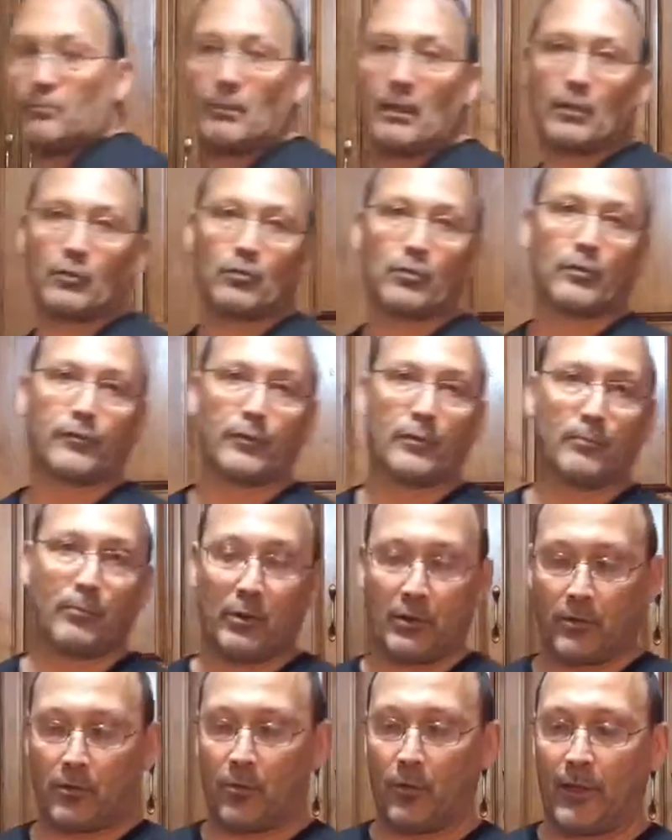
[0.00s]
My girlfriend
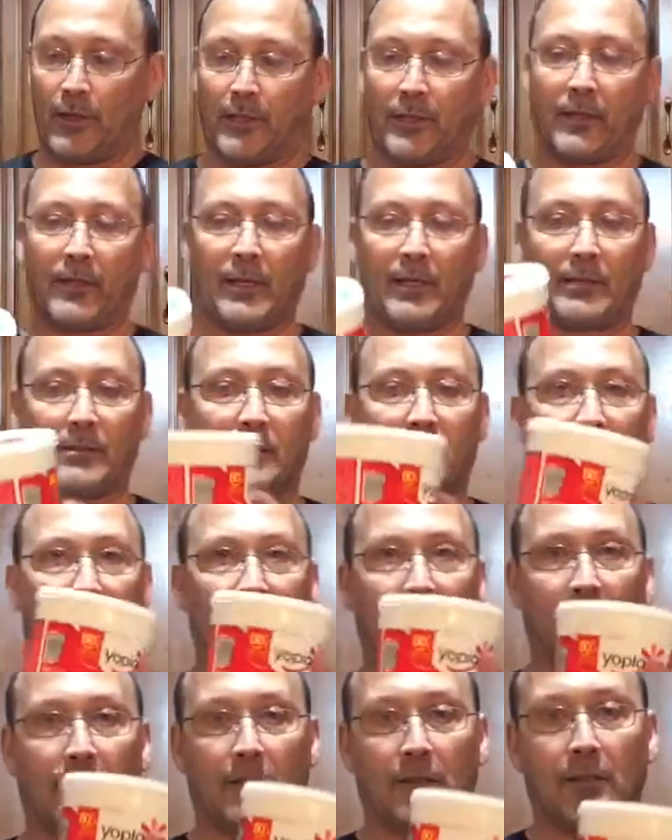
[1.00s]
put it away, thanks to
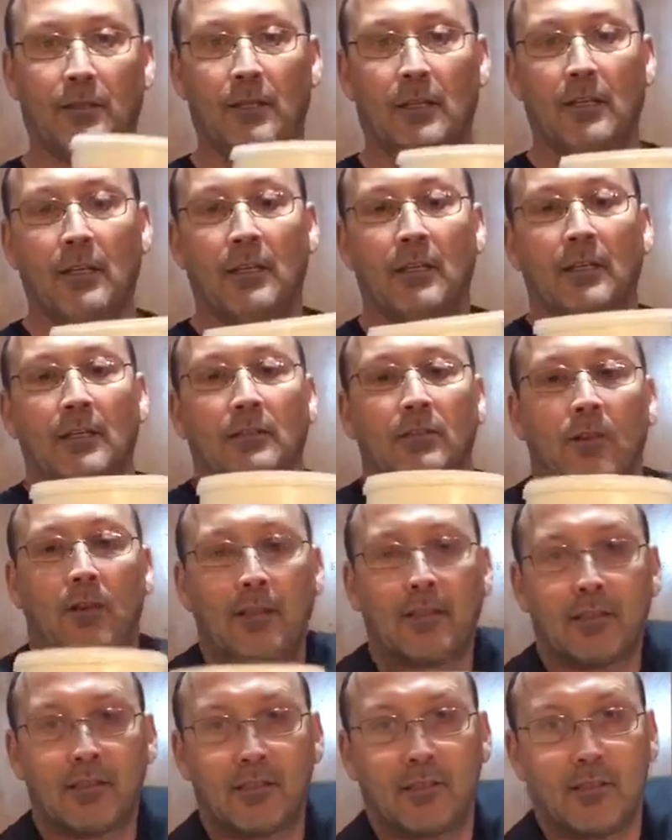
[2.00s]
her. So
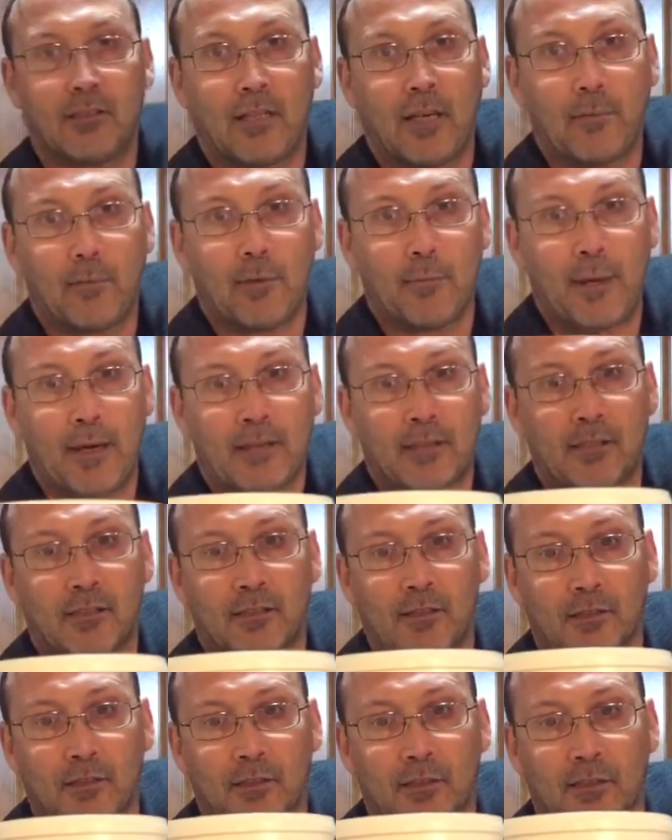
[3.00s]
I'm in
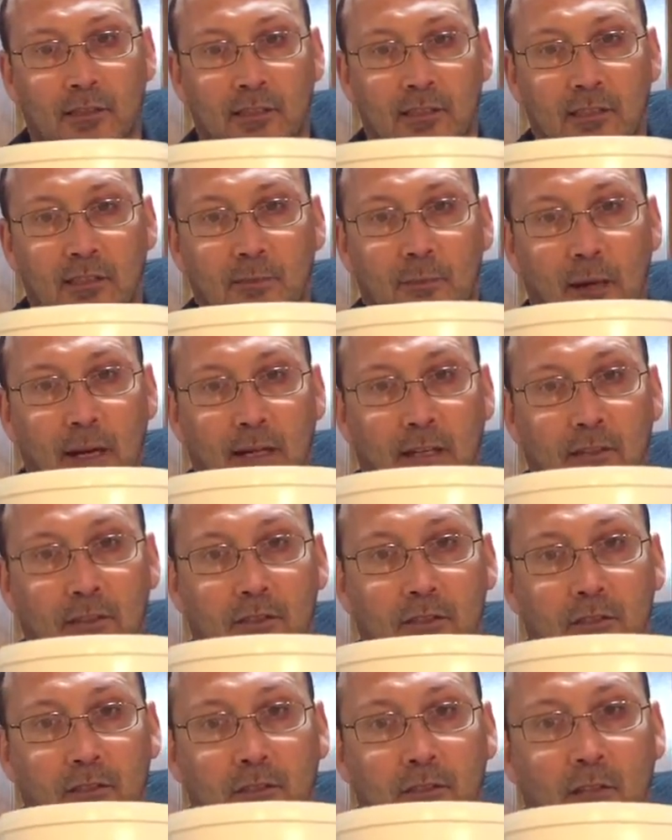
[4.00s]
Mexico, so it's in
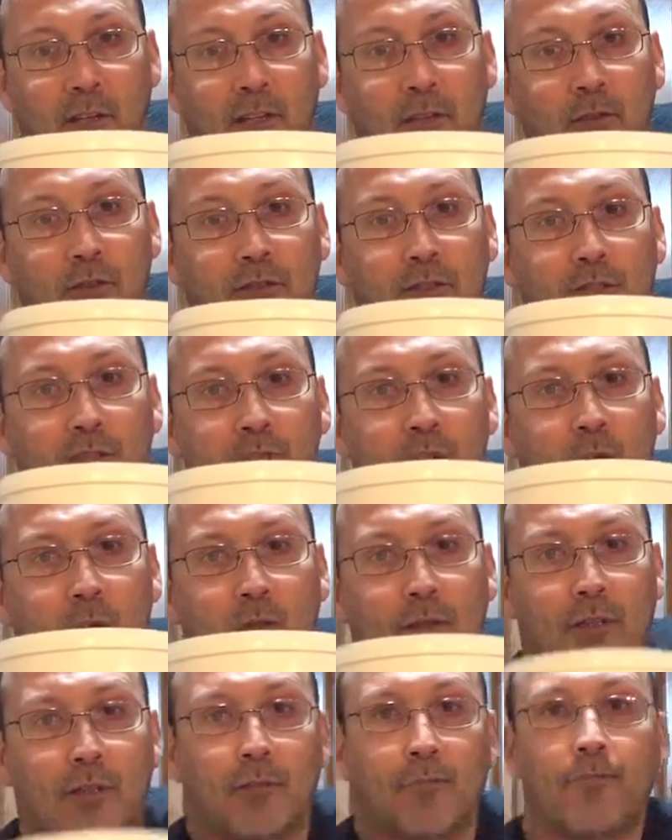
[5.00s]
Spanish. So I use the
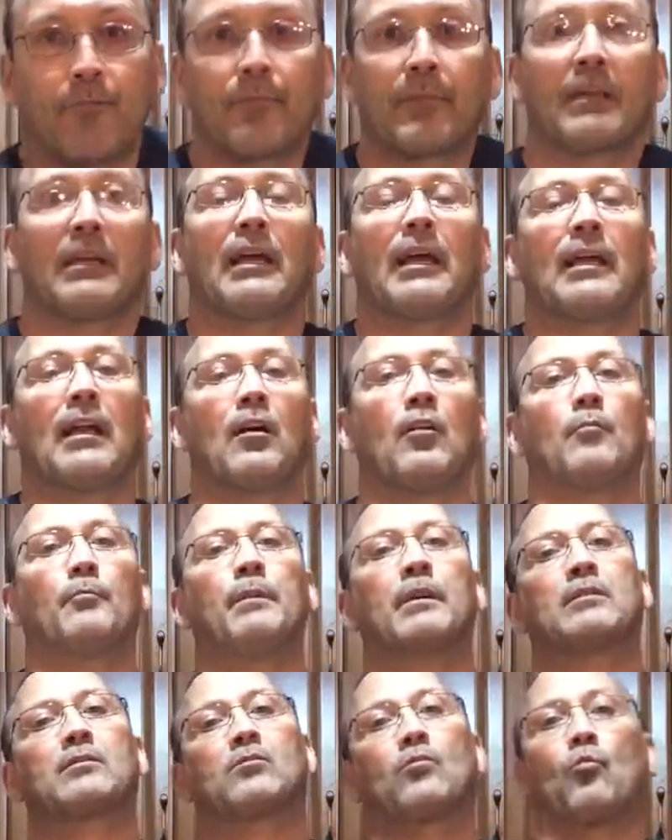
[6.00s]
yogurt and I'll
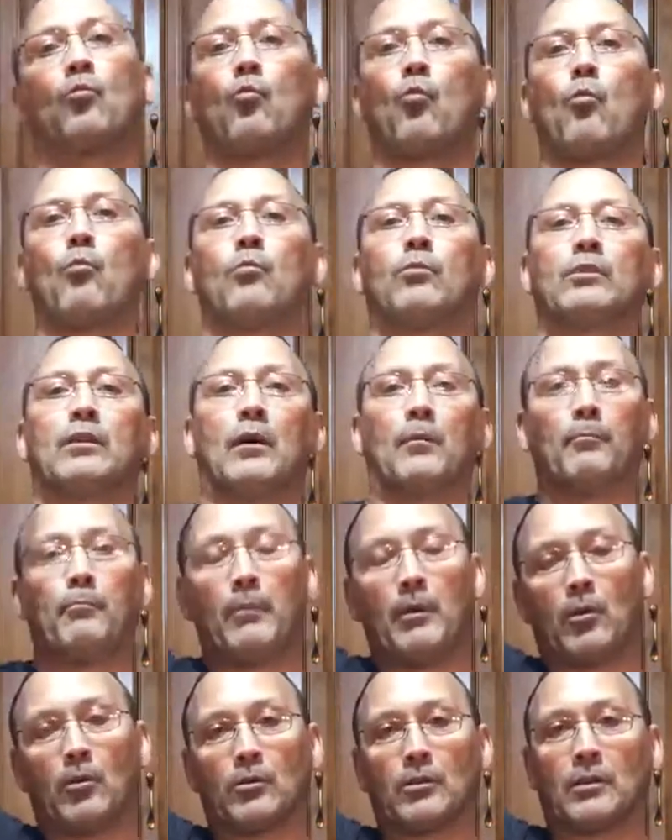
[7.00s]
mix the
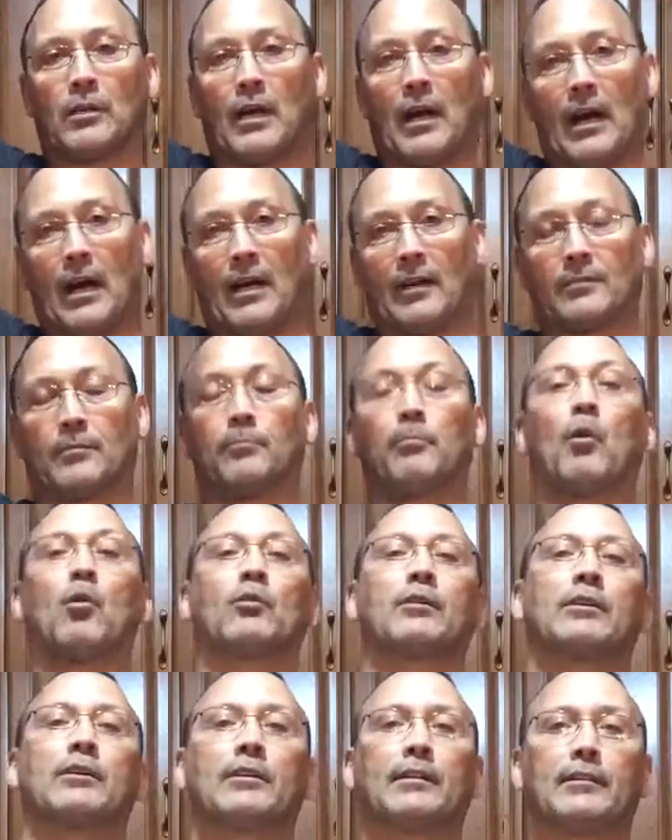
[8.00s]
milk,
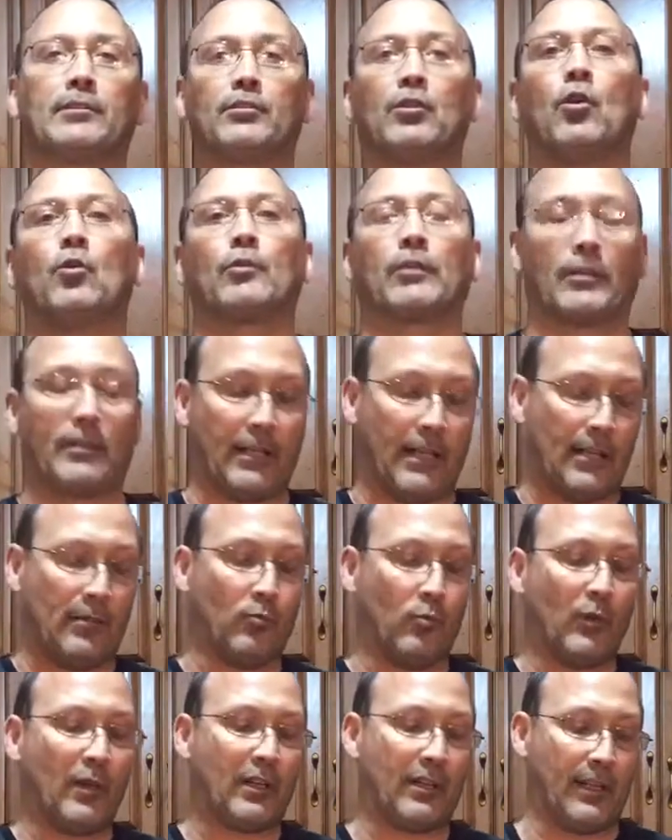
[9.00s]
Bulgarian yogurt
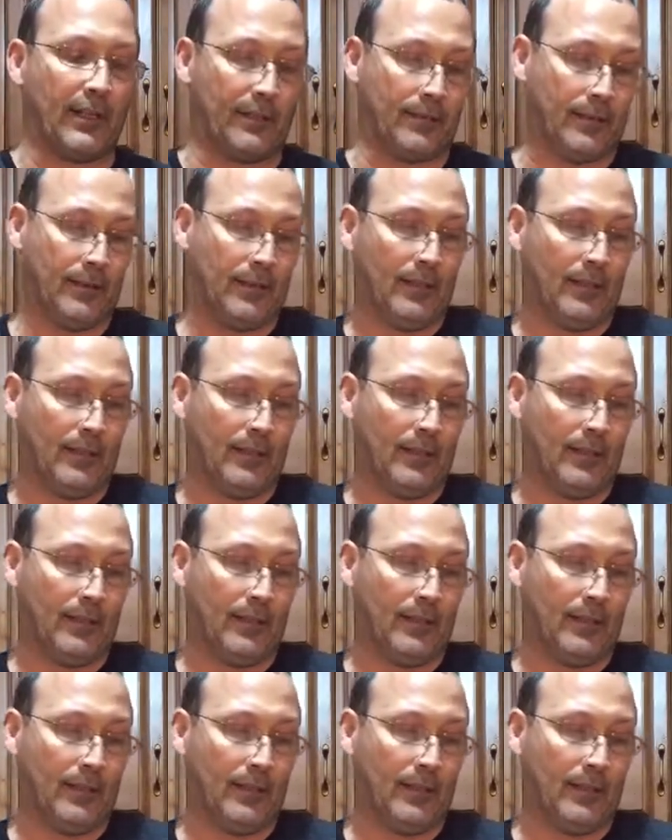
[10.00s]
in with it.